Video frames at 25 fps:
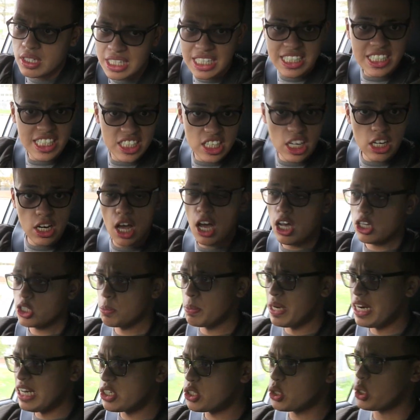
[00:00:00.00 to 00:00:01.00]
This is the last
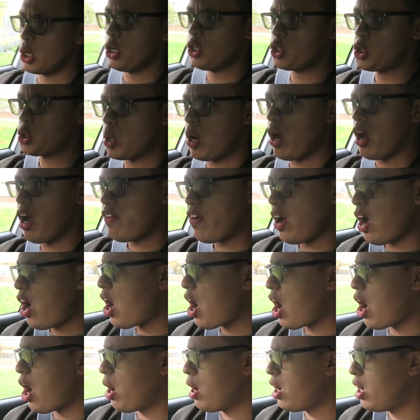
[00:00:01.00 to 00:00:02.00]
piece of the drive.
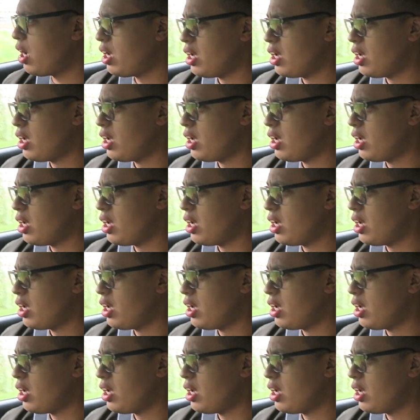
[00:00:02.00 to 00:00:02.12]
Oh.